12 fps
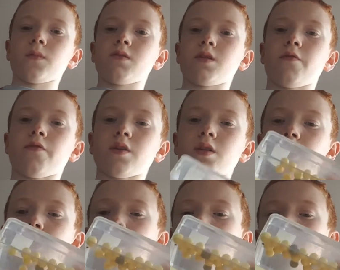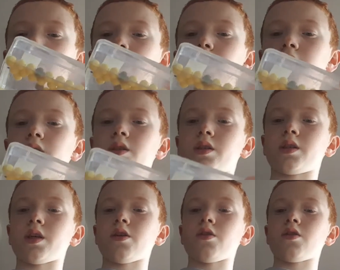Definitely really good
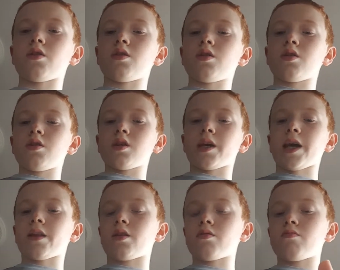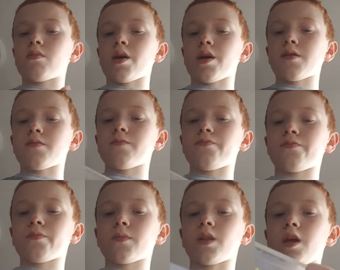container. Get them.
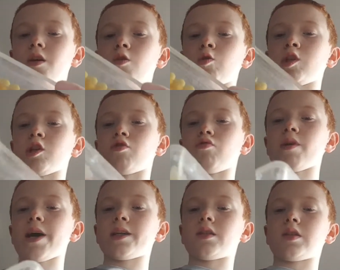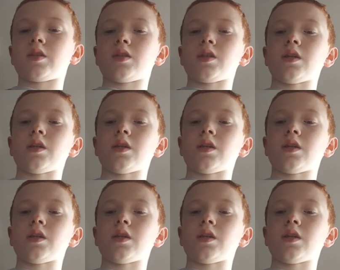They hold a crest in